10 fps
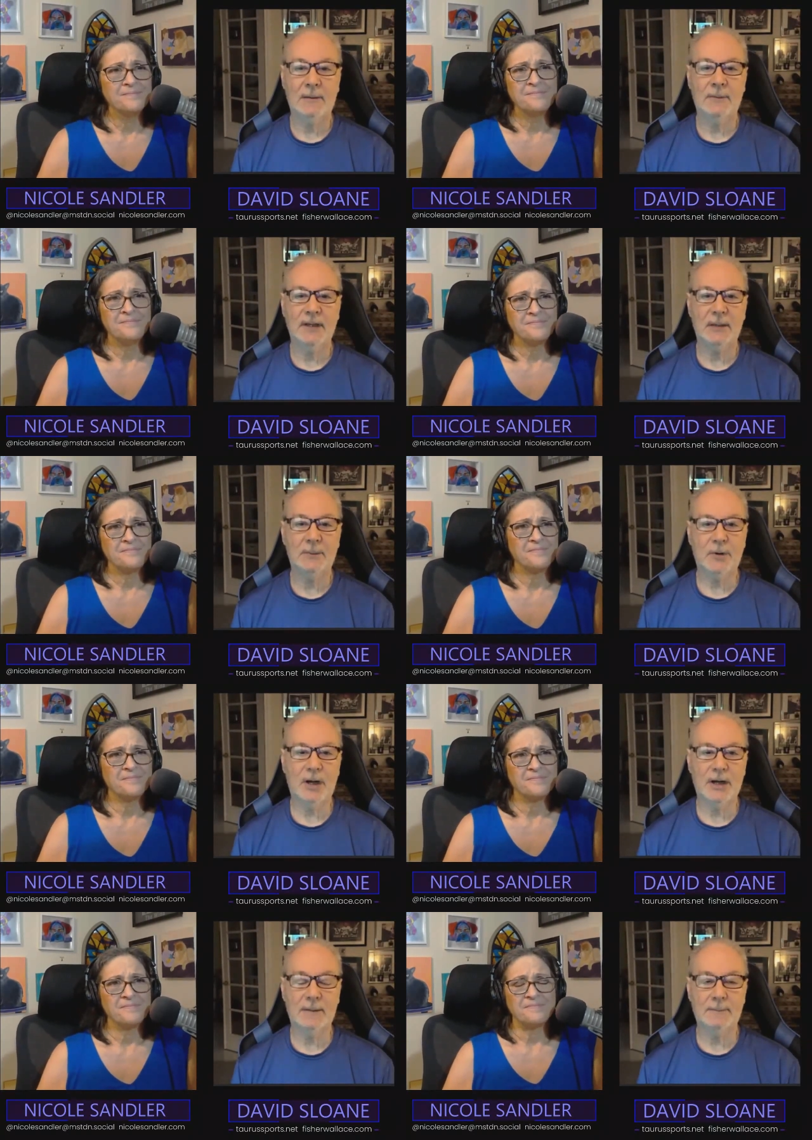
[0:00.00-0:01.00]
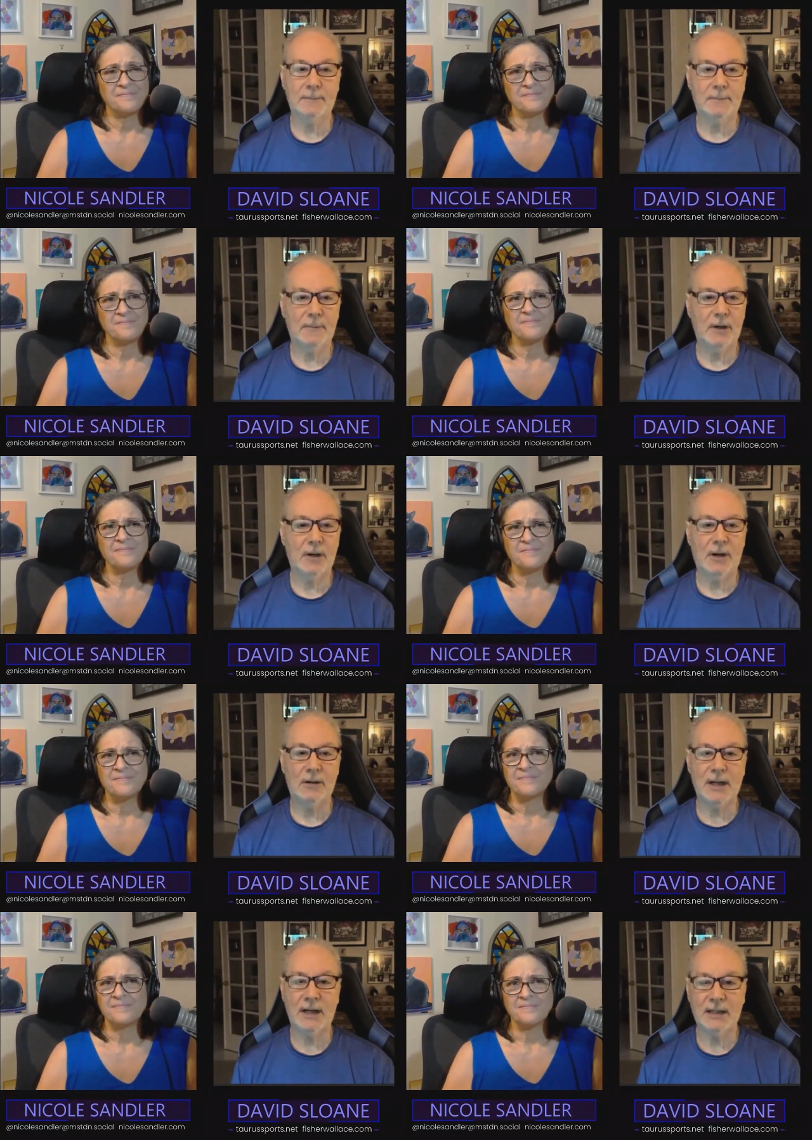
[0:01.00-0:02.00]
Speaker 1: It brought up
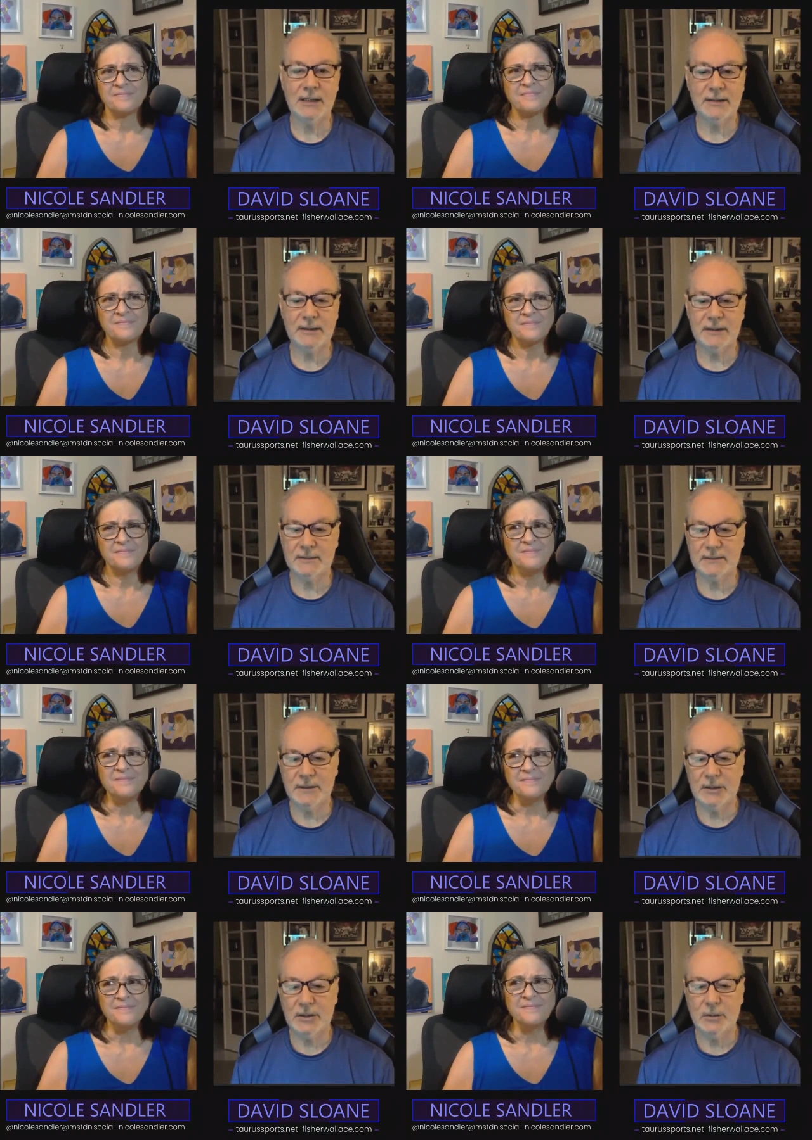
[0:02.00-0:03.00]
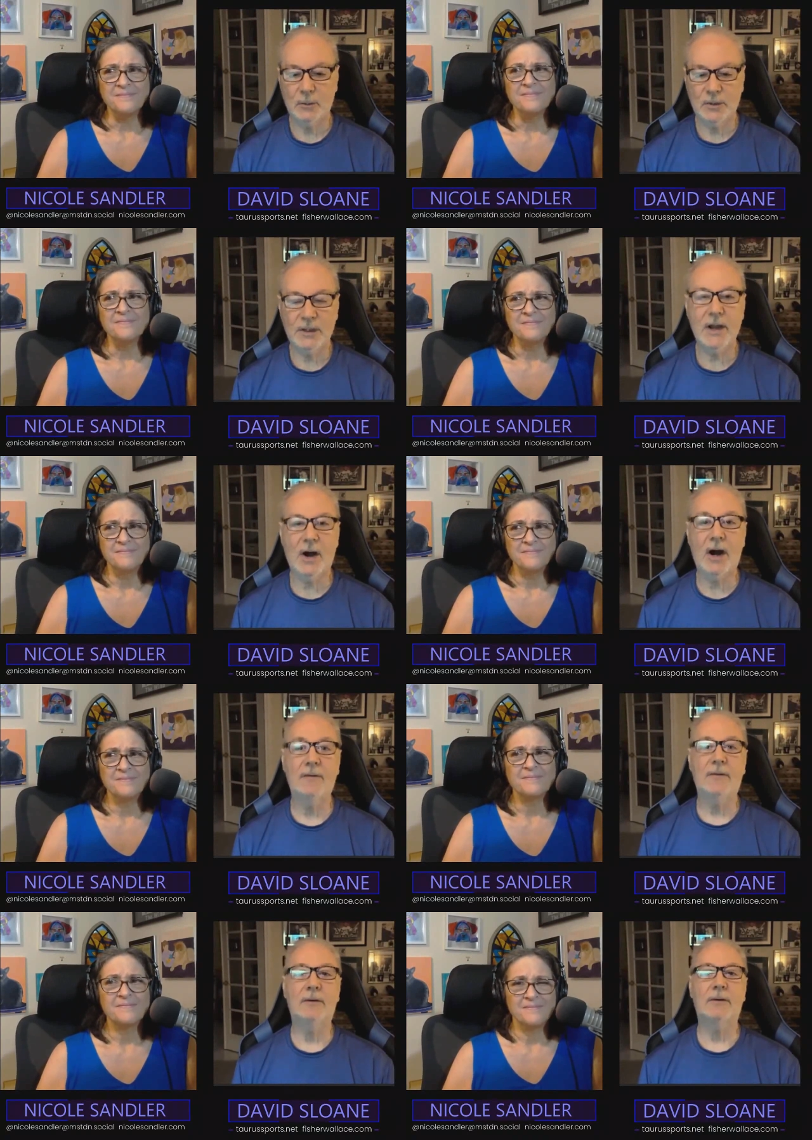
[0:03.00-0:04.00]
all kinds of
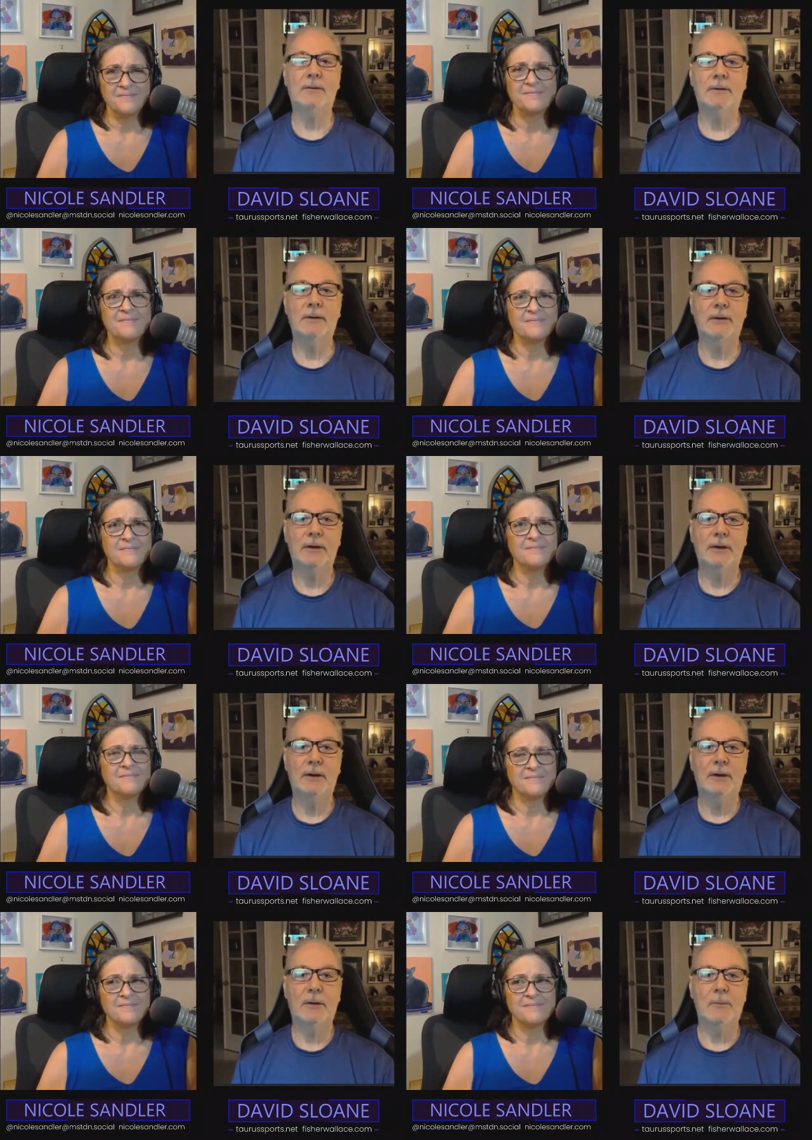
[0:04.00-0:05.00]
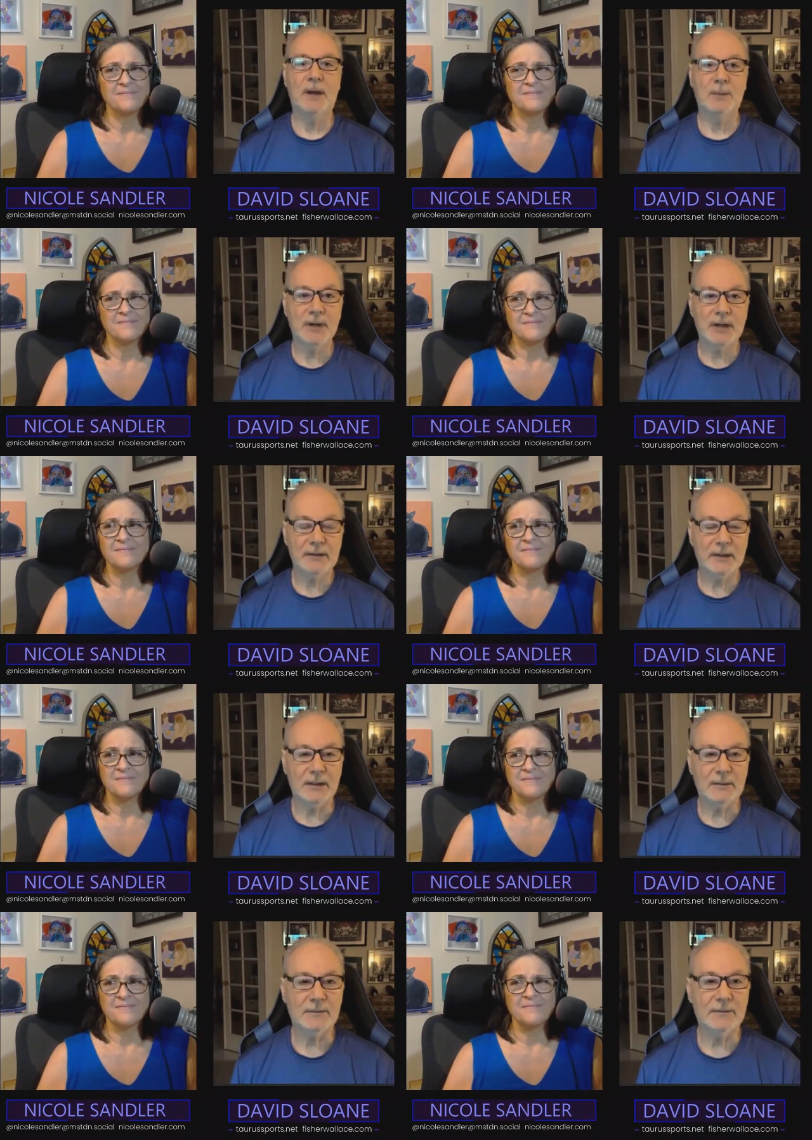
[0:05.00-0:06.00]
really awful
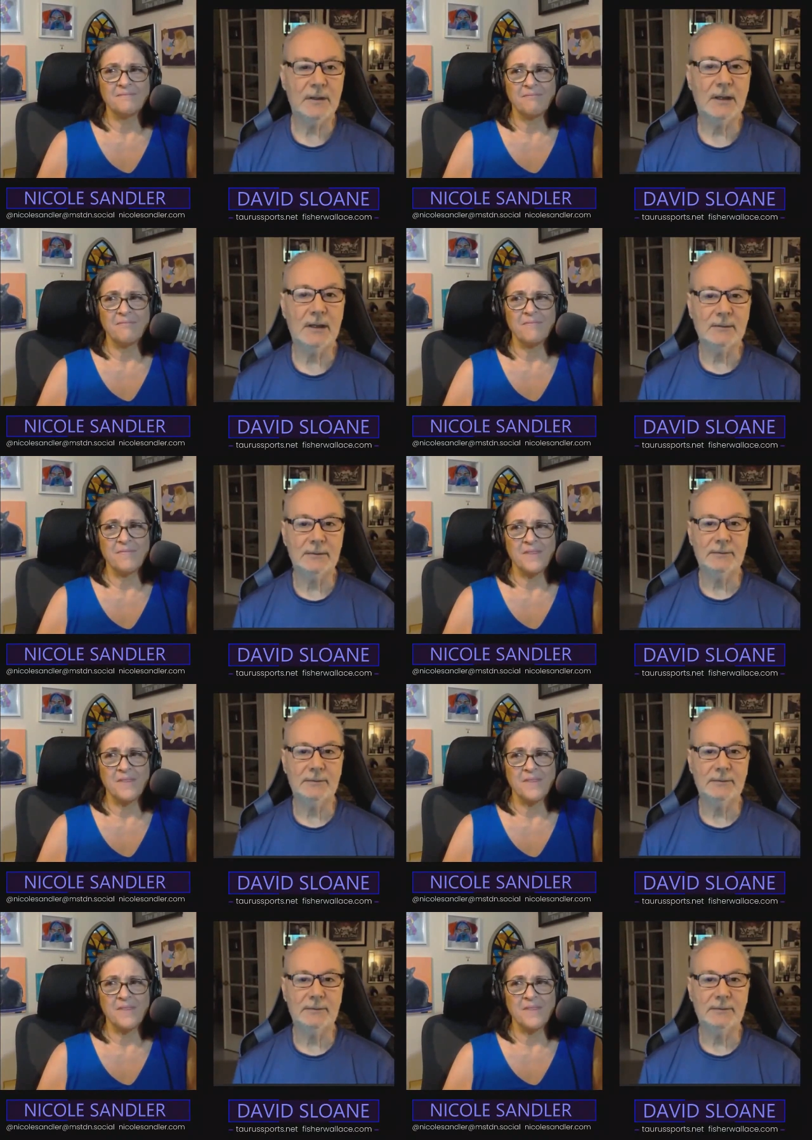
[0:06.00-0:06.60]
memories of